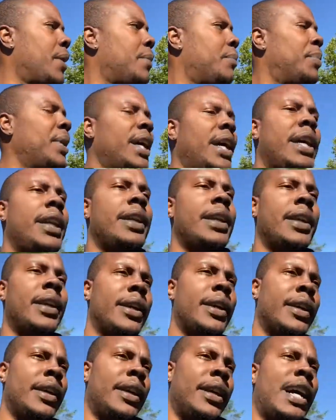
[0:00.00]
but
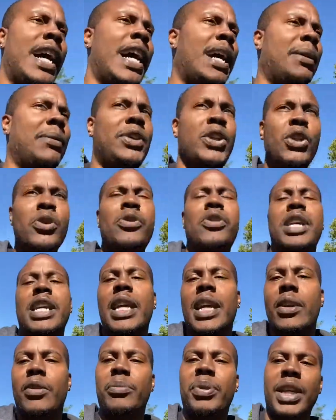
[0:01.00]
I do think
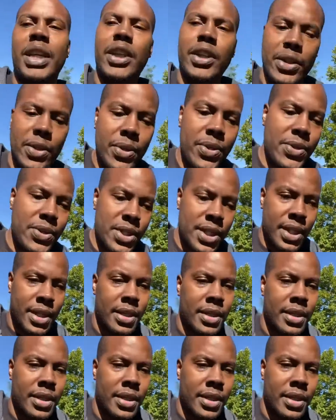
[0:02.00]
it'll be used